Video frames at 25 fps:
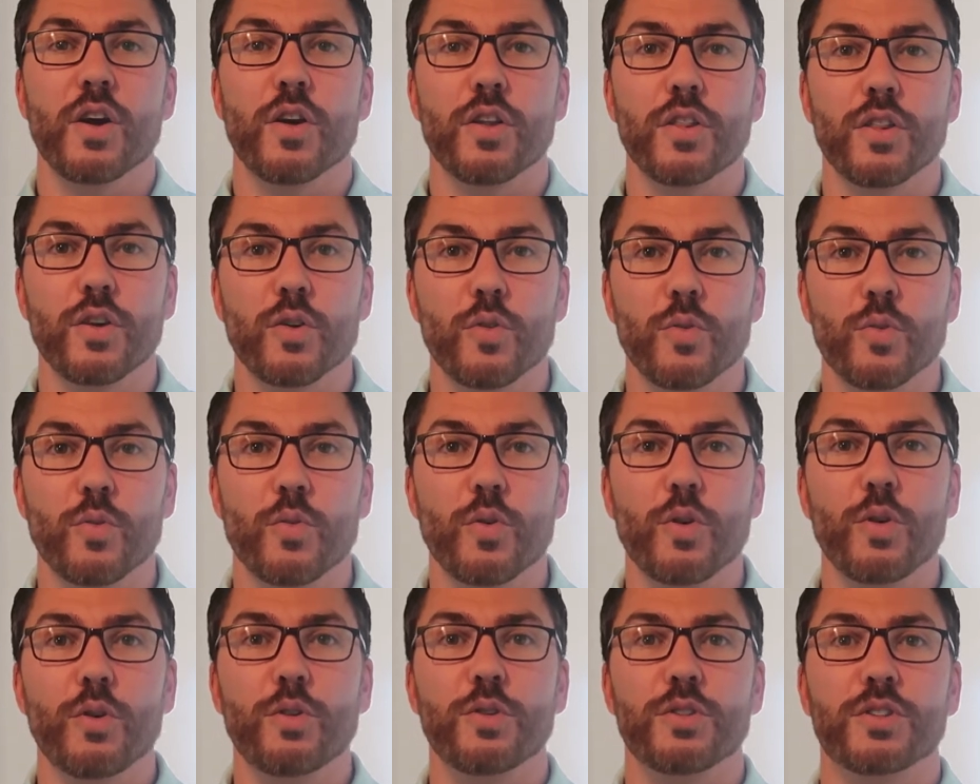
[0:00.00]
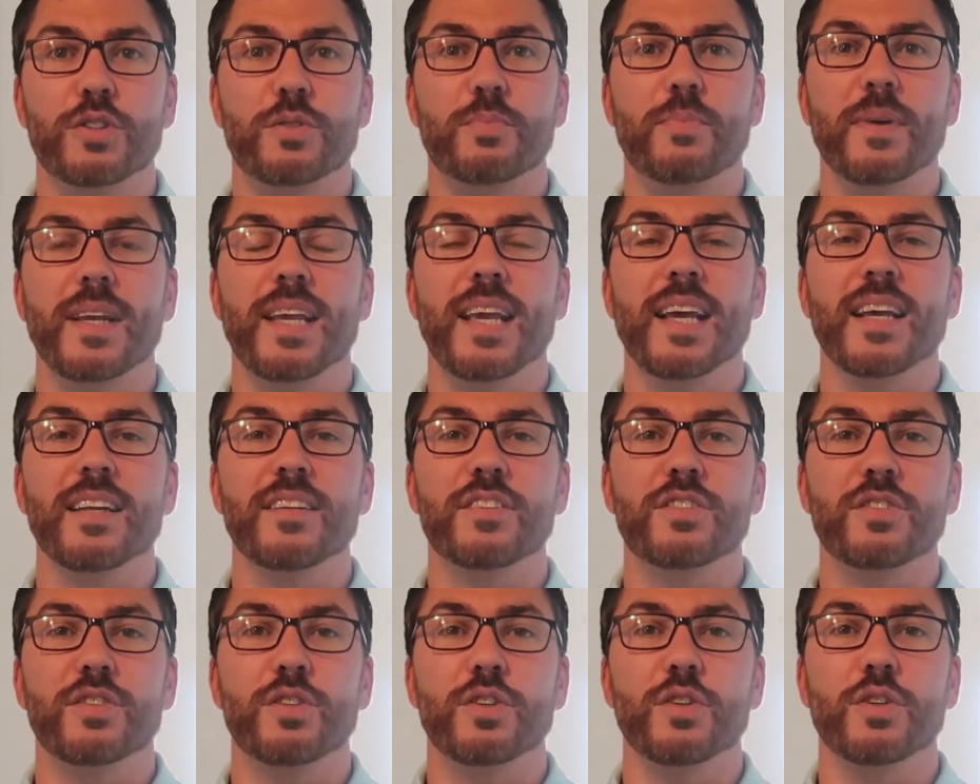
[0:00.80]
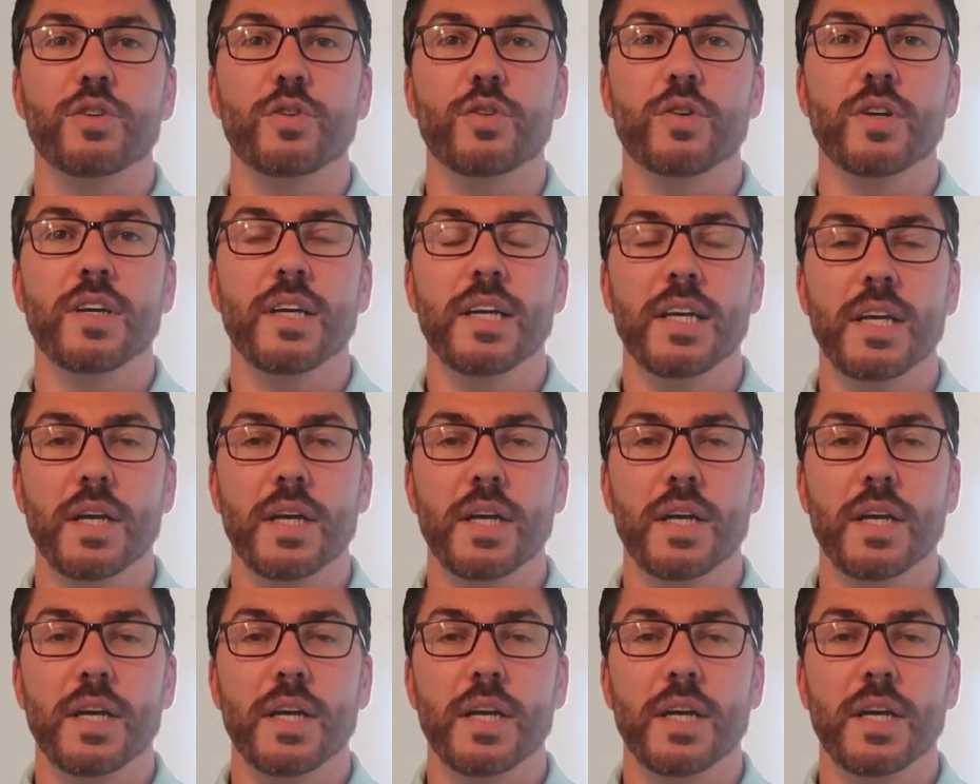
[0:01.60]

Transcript: the roots begin to